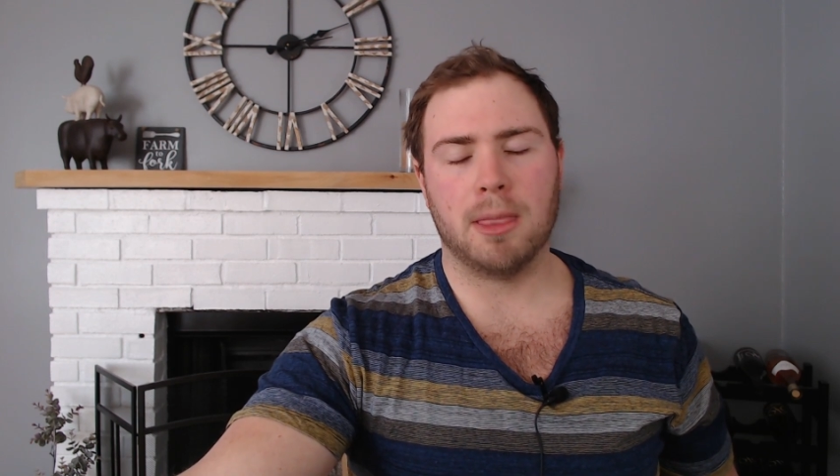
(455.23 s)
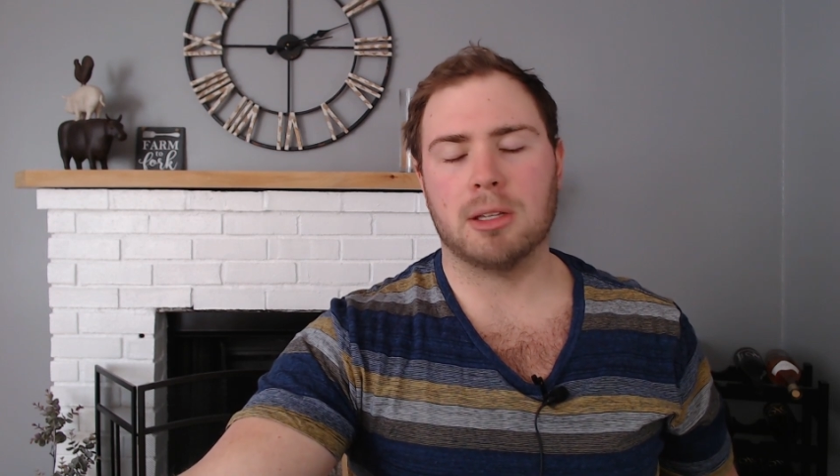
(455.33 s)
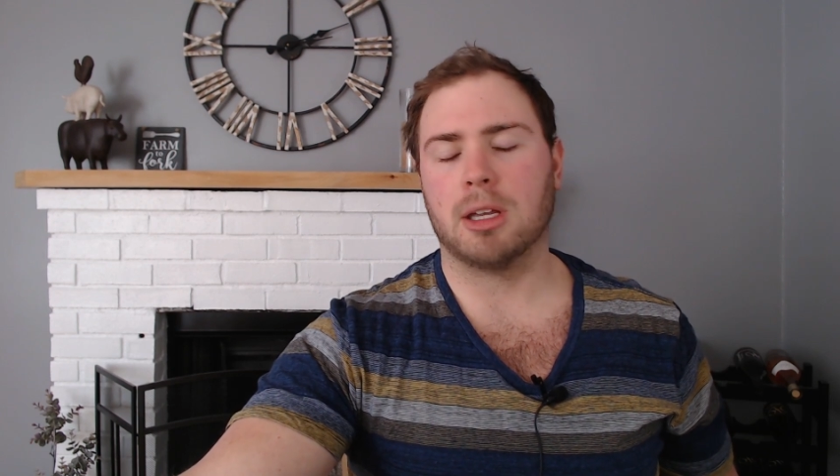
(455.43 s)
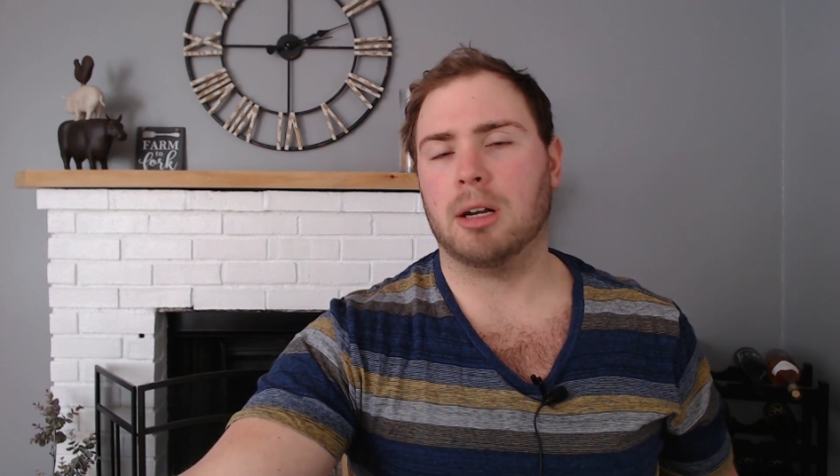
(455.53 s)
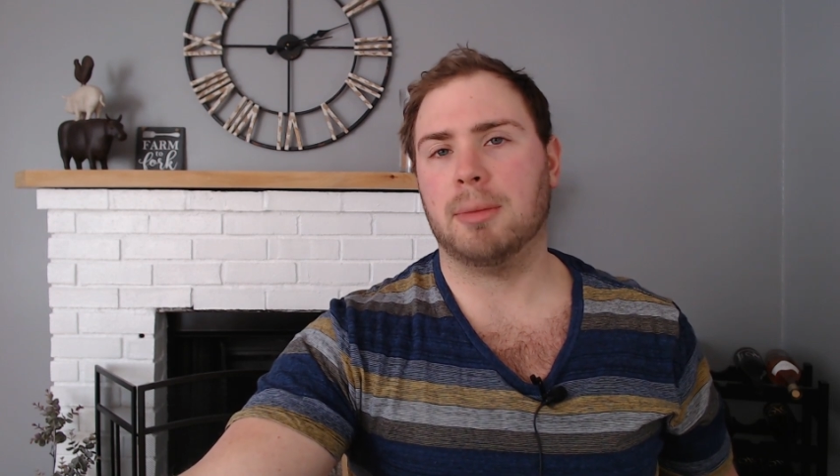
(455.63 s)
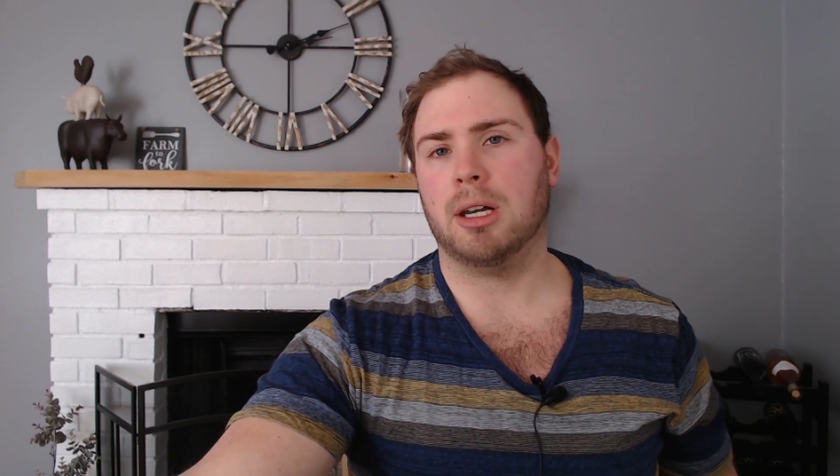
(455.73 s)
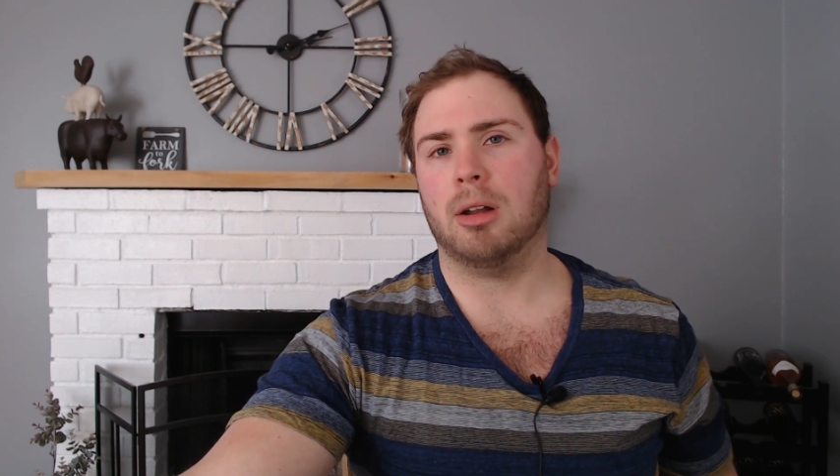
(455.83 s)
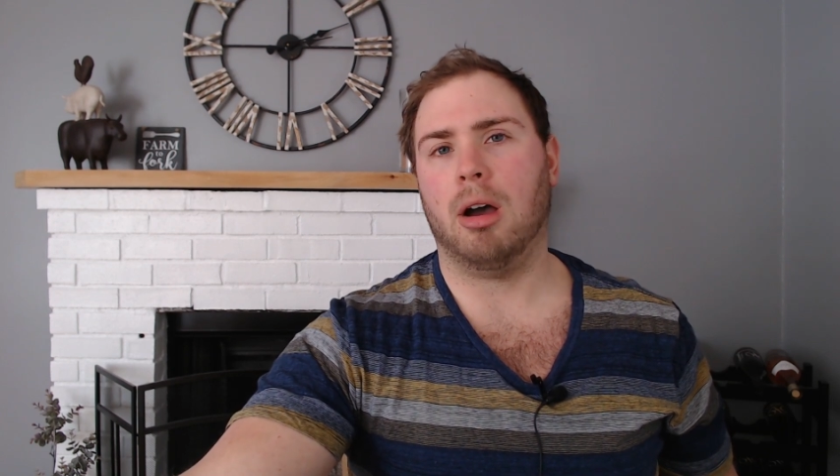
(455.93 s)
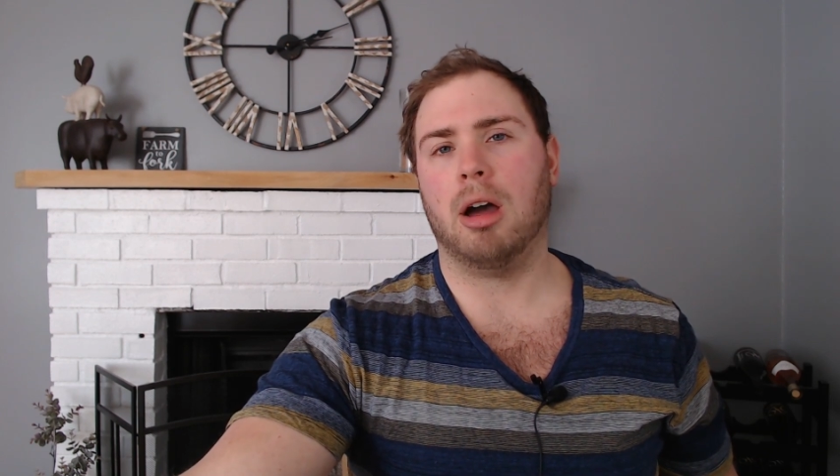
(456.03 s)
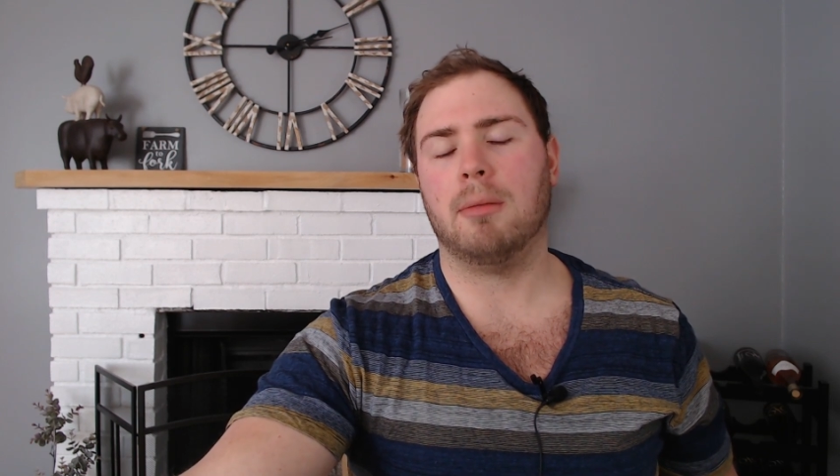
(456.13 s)
is going to be an
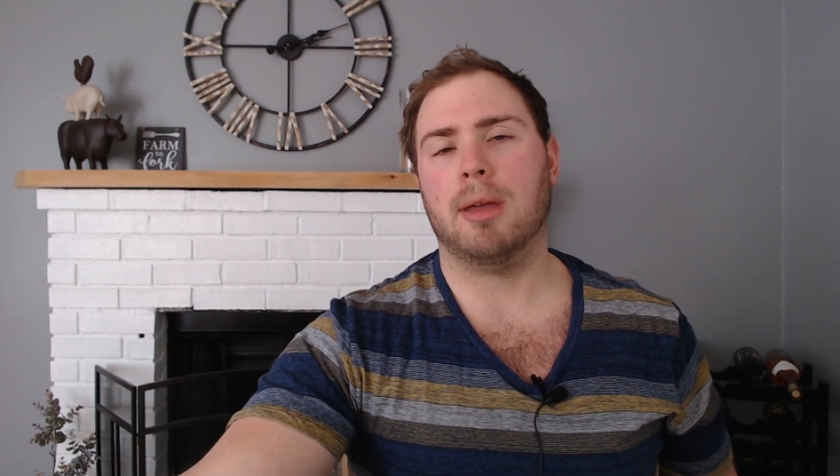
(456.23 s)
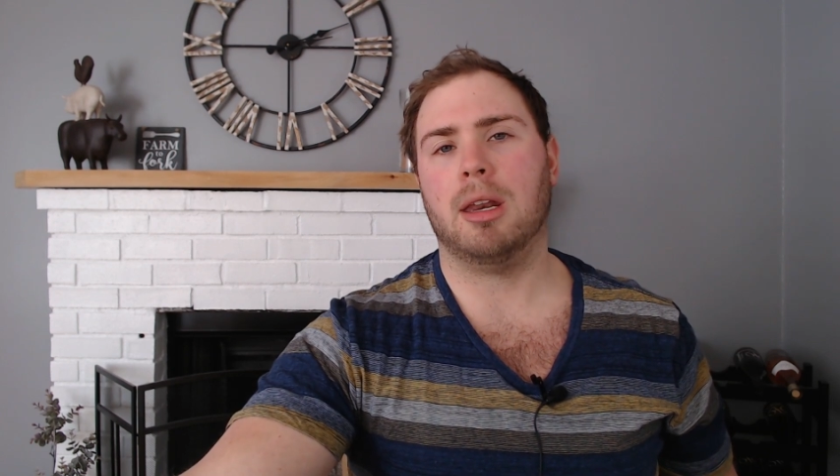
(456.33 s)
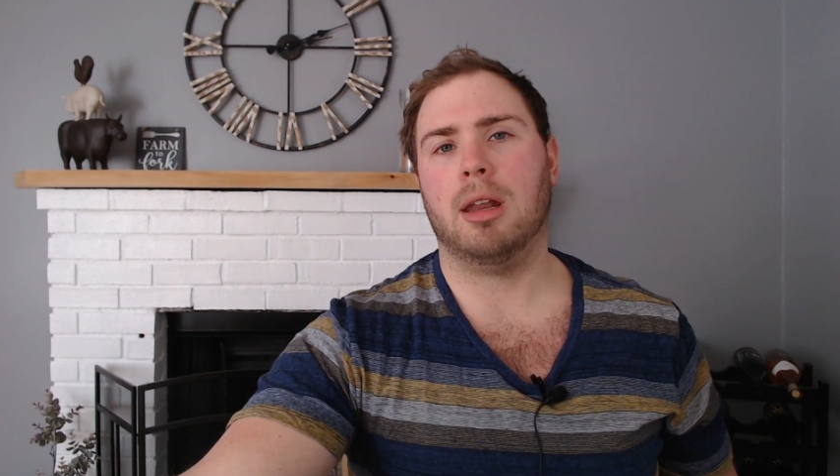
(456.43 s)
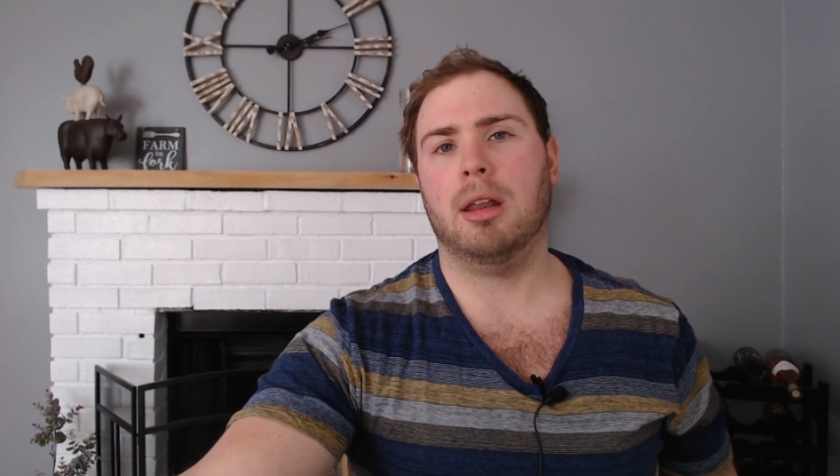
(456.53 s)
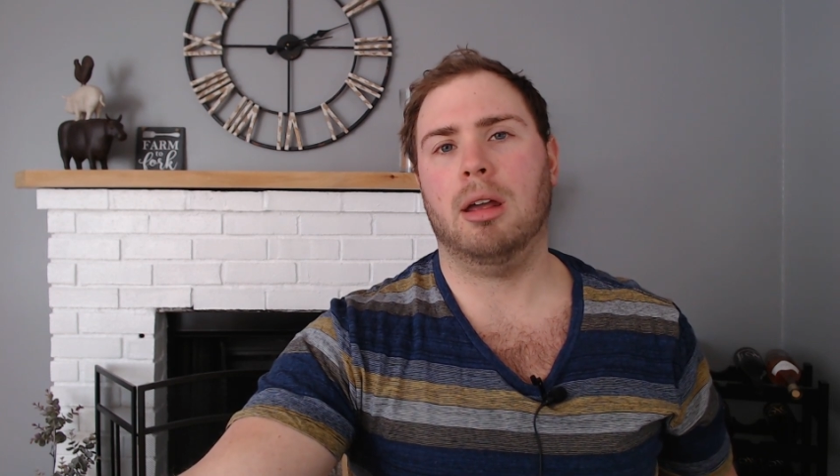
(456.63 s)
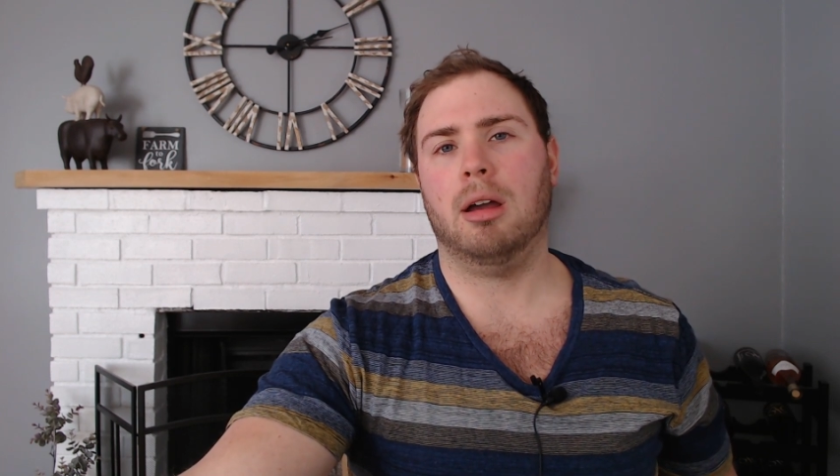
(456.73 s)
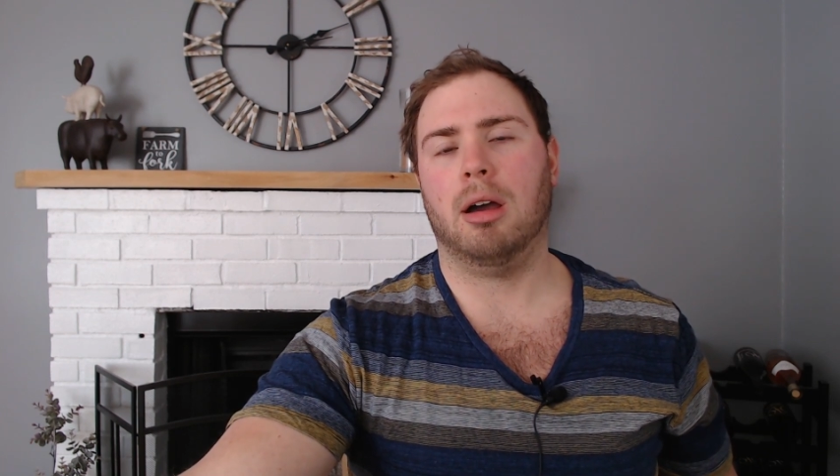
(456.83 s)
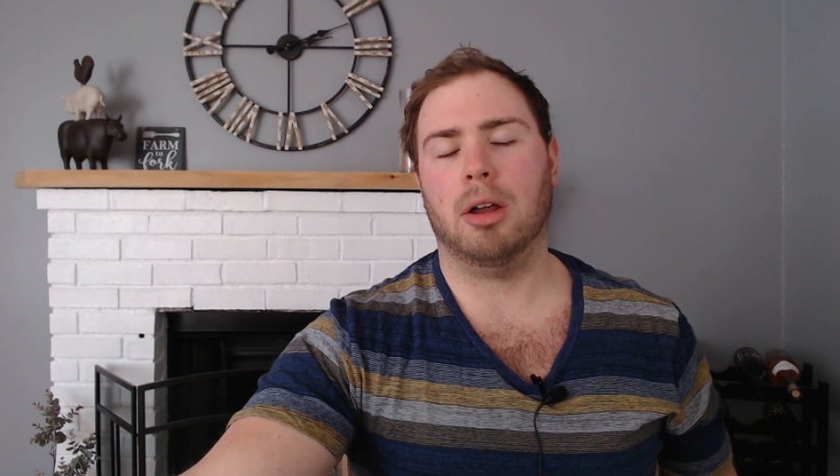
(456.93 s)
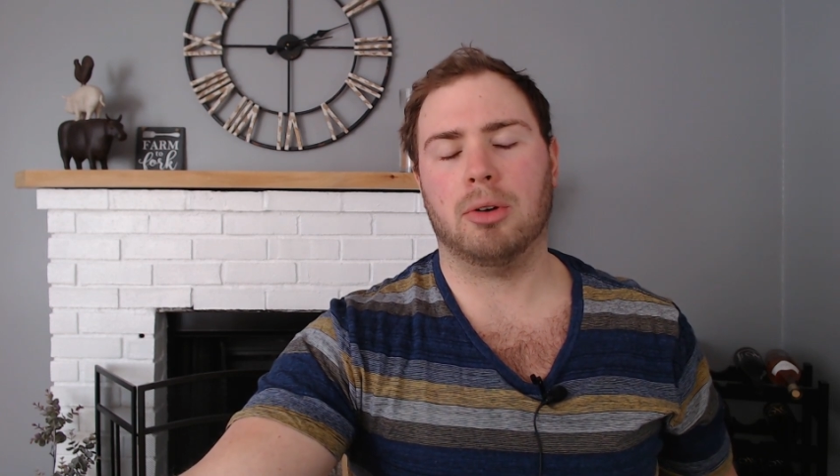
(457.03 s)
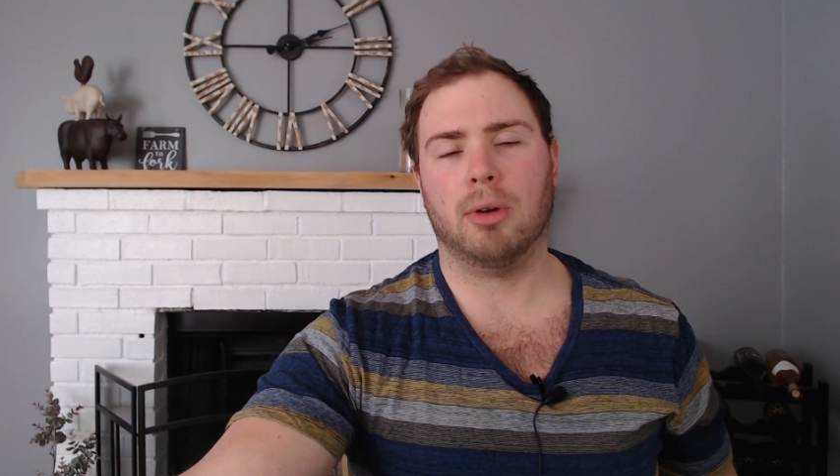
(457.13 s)
automated
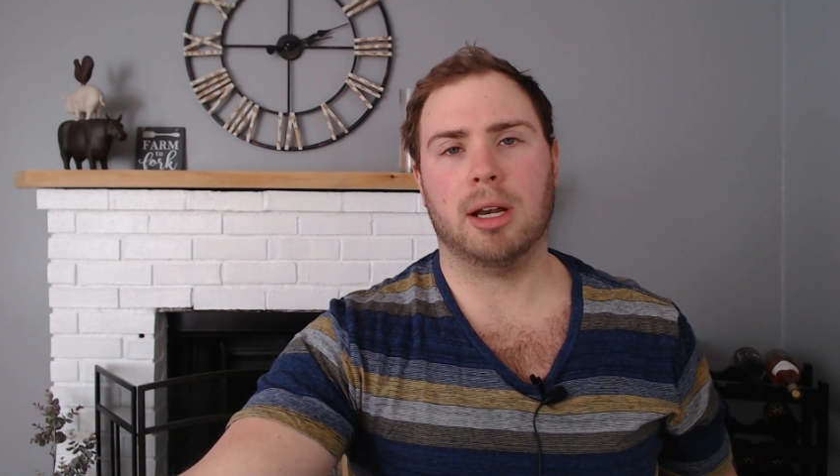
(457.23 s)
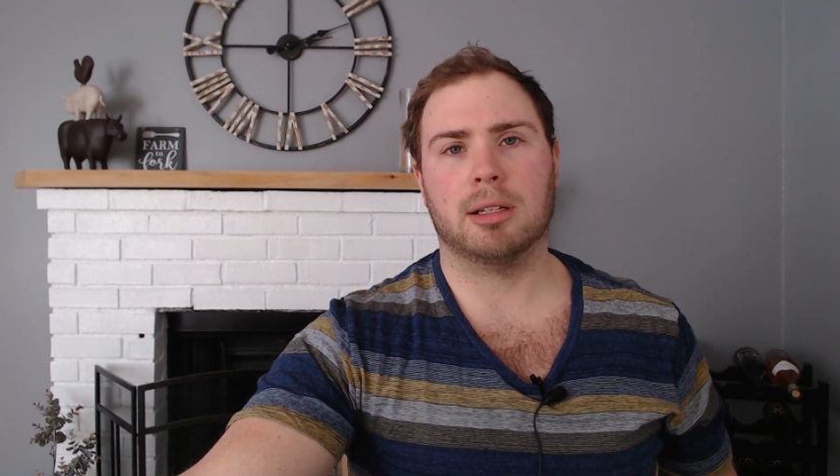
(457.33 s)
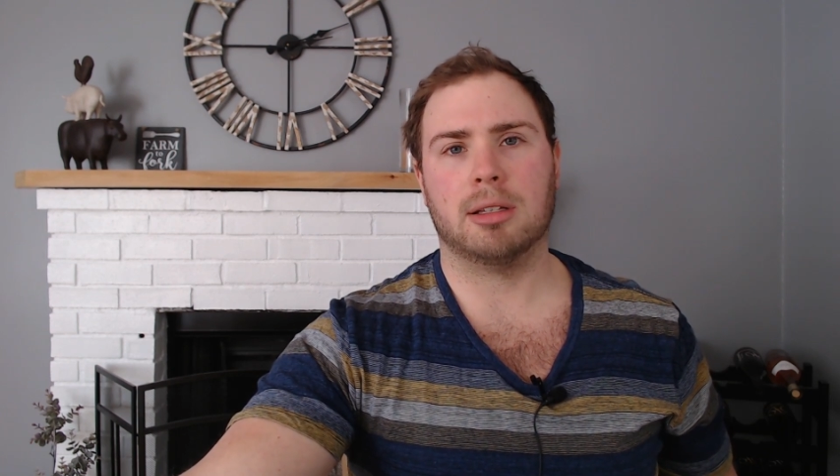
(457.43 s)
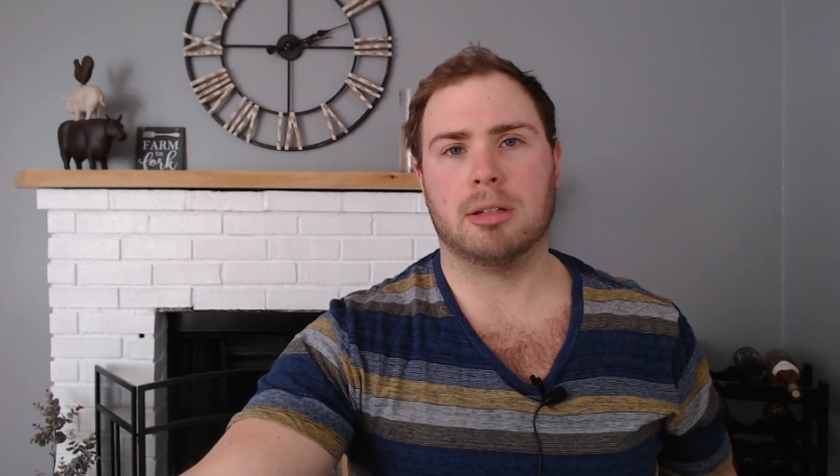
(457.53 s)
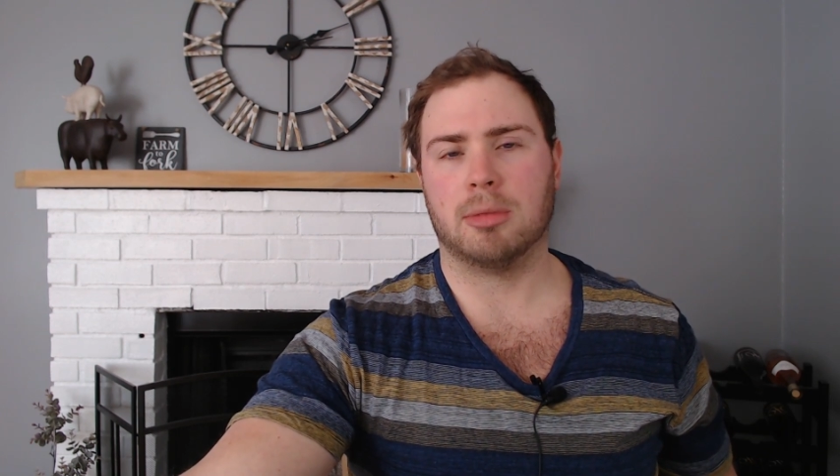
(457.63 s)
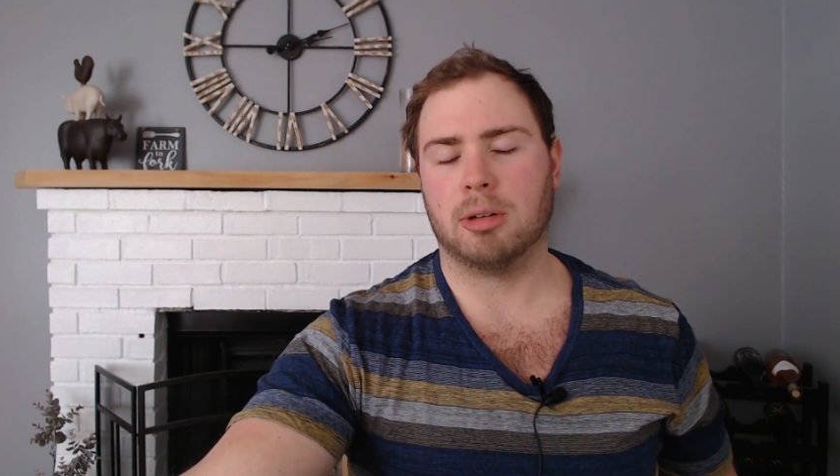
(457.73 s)
underwriting system.